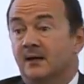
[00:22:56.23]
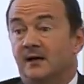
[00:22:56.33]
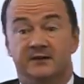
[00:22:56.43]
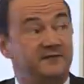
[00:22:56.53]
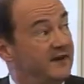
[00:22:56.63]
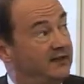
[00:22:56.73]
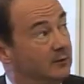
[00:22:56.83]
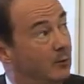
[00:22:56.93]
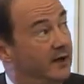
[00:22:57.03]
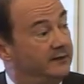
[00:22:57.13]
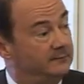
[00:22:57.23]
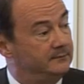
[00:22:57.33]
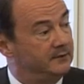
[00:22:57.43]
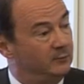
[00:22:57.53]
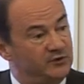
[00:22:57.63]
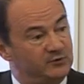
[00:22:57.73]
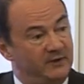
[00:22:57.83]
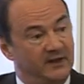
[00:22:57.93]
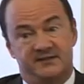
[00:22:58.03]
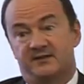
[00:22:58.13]
And the final one, which
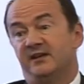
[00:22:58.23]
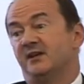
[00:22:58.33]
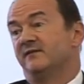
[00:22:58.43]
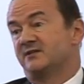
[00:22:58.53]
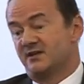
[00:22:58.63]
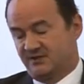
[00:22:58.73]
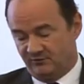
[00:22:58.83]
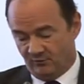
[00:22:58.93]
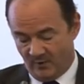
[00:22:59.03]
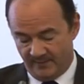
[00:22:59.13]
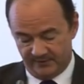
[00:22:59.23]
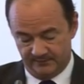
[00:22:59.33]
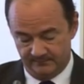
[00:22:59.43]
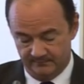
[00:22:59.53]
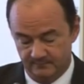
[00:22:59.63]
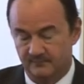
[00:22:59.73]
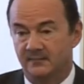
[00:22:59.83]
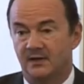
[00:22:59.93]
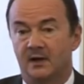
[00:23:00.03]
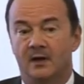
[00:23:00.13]
we like to think of as our secret weapon,
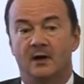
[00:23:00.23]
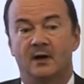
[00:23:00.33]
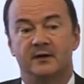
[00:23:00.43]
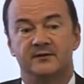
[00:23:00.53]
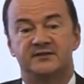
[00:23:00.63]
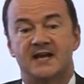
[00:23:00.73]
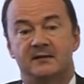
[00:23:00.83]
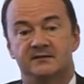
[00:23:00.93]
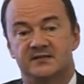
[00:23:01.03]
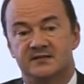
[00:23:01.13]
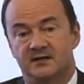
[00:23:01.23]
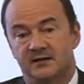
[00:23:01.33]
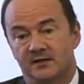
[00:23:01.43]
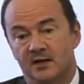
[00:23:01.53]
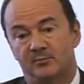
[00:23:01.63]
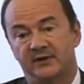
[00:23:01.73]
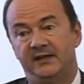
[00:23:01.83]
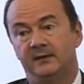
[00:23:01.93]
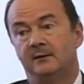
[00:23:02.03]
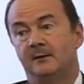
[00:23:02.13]
are the talents inside the company